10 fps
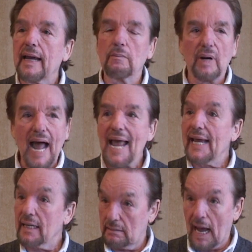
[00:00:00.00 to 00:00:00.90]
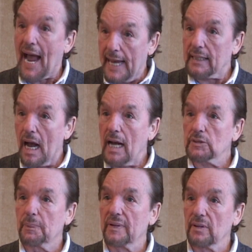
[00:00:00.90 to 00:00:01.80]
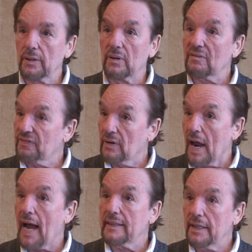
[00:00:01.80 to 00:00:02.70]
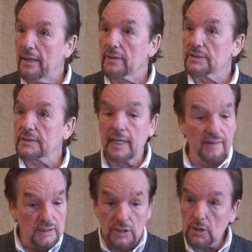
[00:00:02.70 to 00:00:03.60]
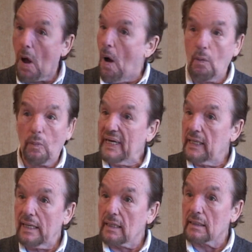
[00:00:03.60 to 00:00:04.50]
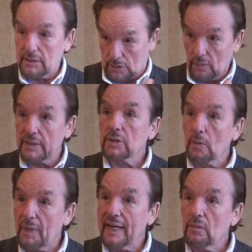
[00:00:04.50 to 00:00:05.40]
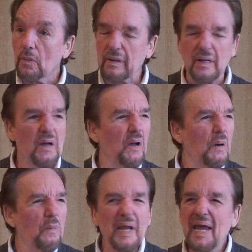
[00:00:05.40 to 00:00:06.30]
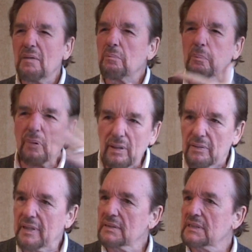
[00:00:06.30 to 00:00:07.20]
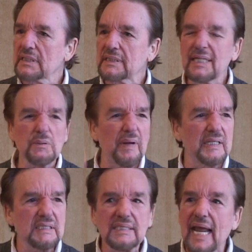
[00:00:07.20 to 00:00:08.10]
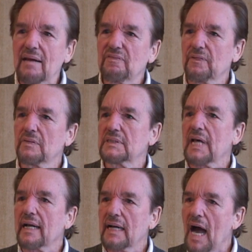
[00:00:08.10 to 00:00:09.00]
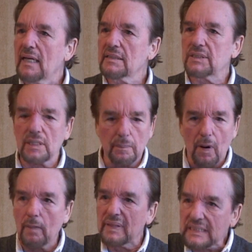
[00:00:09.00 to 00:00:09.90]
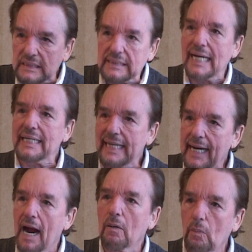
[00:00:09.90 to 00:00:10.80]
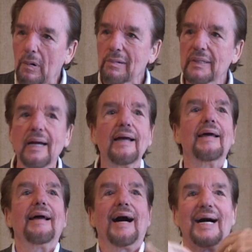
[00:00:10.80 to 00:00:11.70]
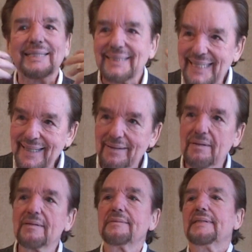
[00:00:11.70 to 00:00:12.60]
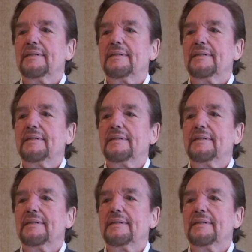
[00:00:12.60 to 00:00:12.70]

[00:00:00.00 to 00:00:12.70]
And when I had a hospital unit for 9 years, and this is all we did, is original pain work. We had brilliant success. We had Stanford psychology department studying our work until